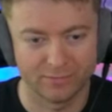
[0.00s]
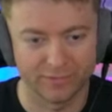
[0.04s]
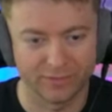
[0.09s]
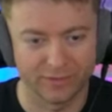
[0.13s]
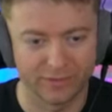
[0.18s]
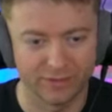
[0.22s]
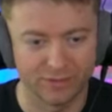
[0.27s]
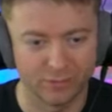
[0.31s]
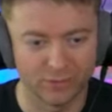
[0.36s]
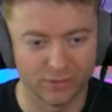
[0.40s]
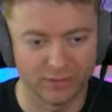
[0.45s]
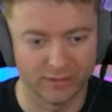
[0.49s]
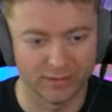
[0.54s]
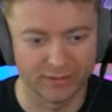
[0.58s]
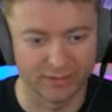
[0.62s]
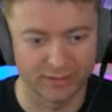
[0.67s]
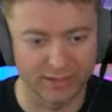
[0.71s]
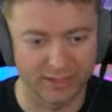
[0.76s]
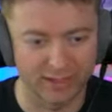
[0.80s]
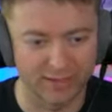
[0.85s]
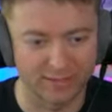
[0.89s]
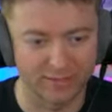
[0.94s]
Very annoying that
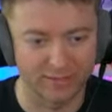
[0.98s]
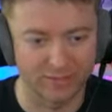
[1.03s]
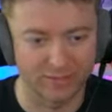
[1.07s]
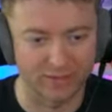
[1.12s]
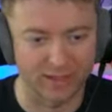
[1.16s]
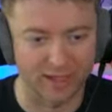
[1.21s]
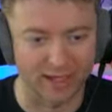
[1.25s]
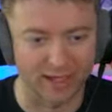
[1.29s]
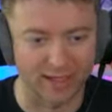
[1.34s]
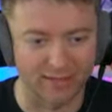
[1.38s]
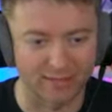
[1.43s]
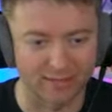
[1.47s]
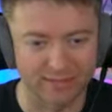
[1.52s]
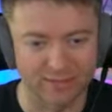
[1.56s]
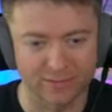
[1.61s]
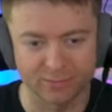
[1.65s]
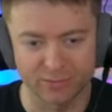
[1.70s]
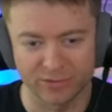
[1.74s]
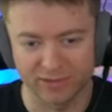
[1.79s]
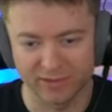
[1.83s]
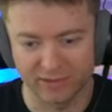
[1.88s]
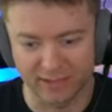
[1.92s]
you can't do that. Let's
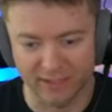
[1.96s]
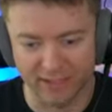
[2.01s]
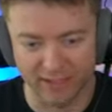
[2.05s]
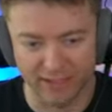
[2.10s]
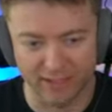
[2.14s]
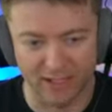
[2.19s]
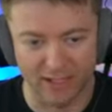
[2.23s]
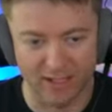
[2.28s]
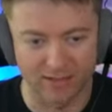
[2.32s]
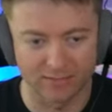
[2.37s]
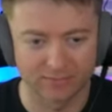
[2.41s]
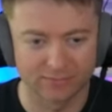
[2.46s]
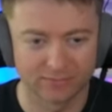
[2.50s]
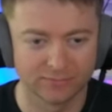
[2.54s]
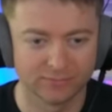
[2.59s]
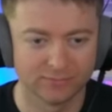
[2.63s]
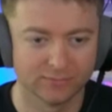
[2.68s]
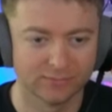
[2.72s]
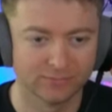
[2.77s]
bring the king up.